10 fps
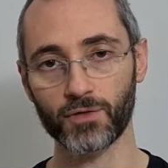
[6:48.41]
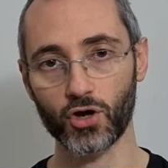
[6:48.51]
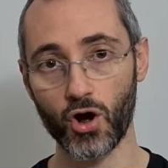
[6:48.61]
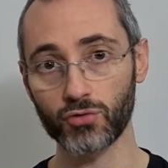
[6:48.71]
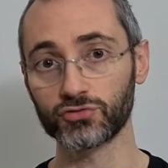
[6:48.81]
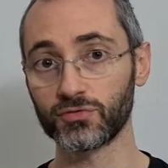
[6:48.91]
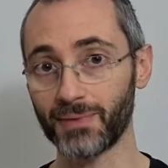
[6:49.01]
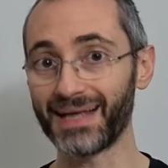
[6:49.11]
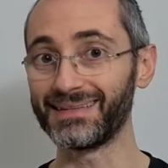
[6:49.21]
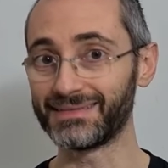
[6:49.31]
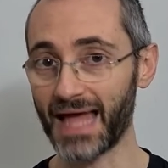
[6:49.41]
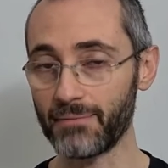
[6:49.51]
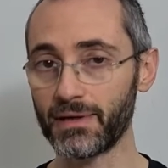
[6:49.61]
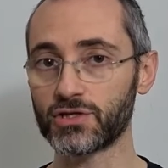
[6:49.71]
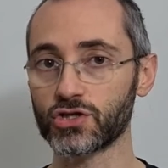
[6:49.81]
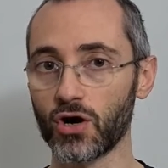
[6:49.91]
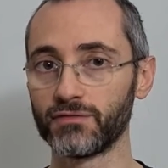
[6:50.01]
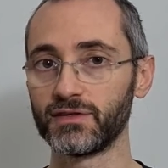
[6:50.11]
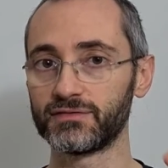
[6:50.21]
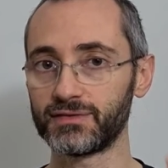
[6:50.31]
caused by damage
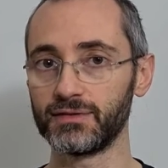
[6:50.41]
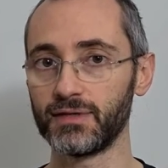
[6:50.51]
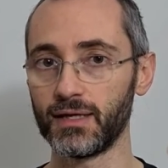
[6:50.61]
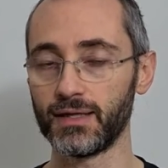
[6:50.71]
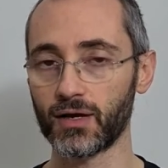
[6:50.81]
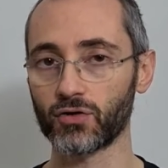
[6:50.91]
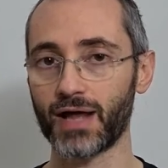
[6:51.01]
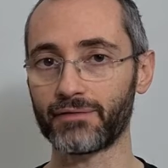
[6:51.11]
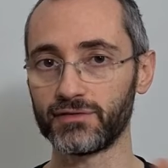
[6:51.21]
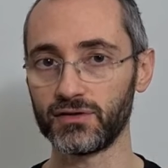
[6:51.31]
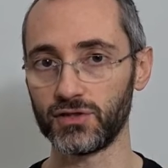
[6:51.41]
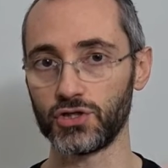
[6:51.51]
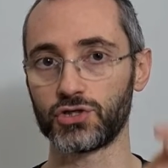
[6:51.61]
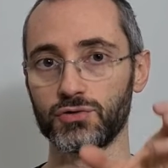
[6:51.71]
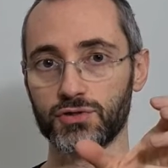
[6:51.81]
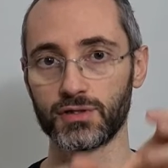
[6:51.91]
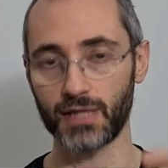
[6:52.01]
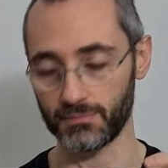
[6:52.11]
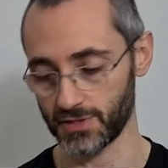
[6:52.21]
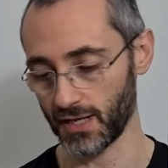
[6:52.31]
of the connective tissues
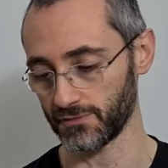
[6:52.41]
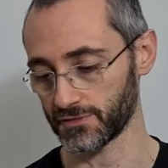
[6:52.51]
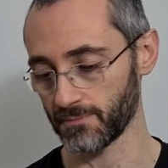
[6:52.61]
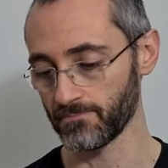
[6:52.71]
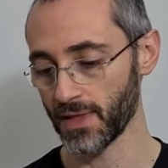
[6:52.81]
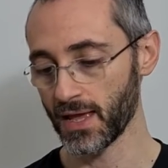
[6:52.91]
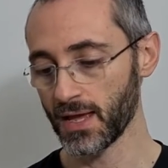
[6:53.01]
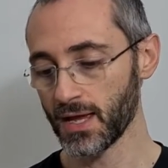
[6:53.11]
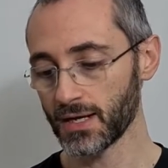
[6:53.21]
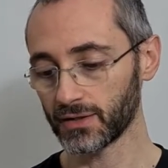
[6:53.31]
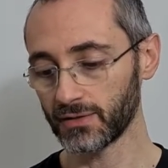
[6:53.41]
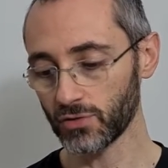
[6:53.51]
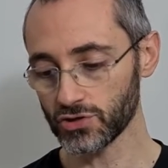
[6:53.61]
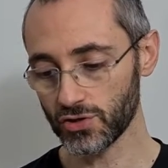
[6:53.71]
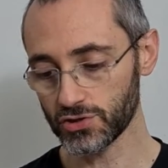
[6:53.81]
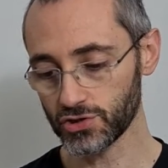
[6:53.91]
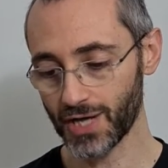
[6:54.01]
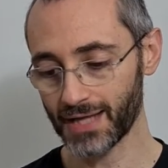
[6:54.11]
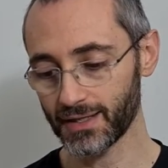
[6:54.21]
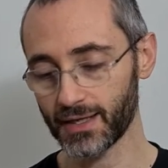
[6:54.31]
themselves. Now, there was also
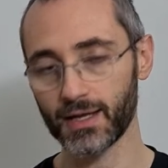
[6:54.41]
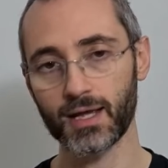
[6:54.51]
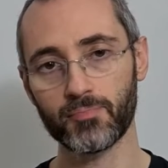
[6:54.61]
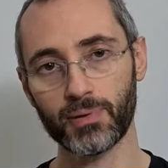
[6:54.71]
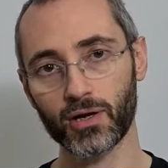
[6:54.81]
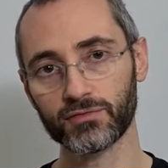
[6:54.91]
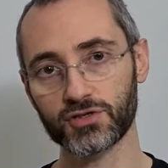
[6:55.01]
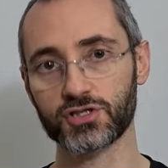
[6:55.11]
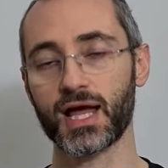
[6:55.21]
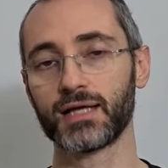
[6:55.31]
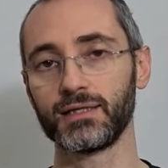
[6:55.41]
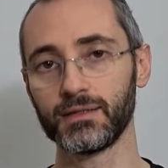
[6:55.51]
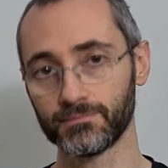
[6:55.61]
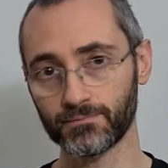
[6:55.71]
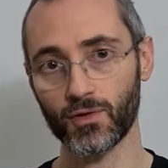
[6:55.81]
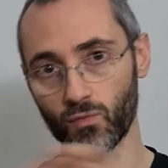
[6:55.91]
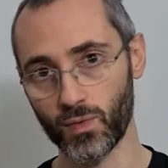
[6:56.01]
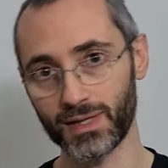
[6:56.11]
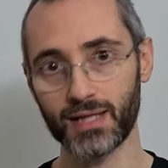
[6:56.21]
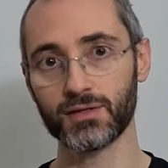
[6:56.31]
another part of the study
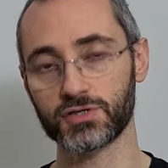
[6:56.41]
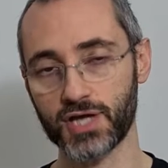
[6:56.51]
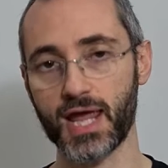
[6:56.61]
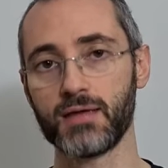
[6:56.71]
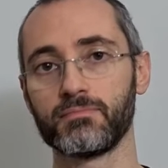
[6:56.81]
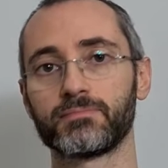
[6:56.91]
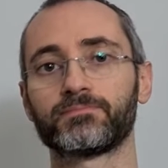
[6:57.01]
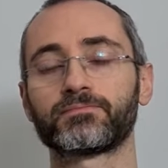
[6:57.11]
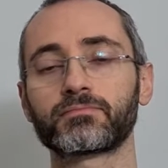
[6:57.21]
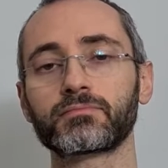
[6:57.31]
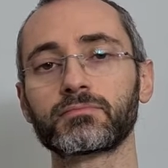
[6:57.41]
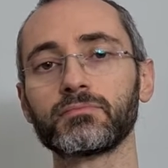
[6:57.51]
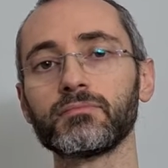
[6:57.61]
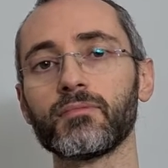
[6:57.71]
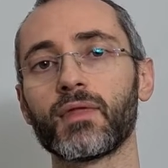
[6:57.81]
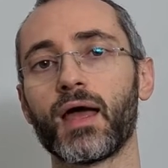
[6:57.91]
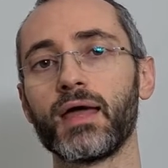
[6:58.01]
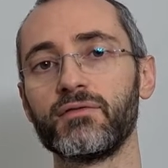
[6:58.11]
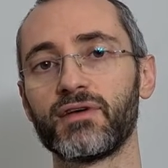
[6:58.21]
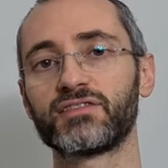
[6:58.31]
within the same
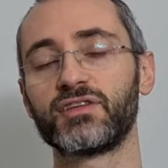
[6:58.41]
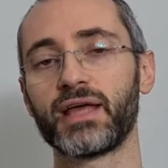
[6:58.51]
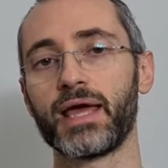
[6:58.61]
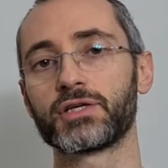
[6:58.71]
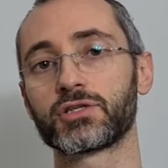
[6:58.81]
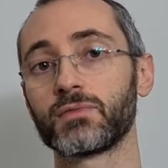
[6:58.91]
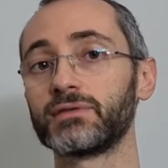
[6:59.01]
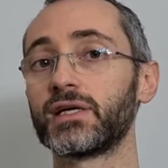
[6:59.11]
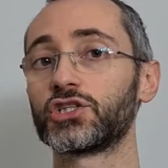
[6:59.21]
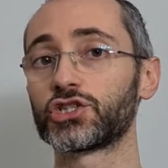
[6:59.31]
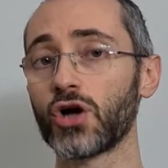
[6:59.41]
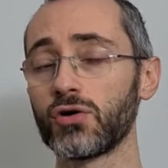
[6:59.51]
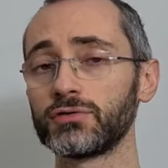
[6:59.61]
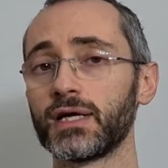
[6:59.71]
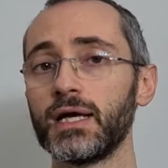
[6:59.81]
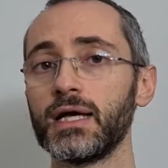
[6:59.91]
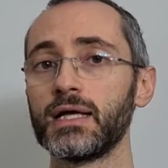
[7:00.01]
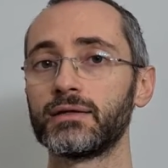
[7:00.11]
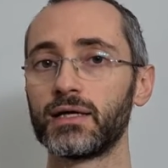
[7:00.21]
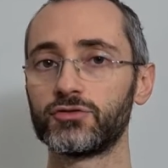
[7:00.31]
investigation when they showed
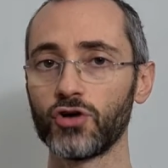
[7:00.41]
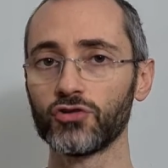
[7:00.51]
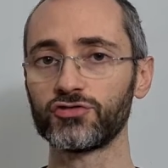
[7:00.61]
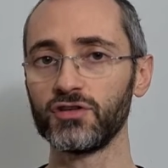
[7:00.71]
that those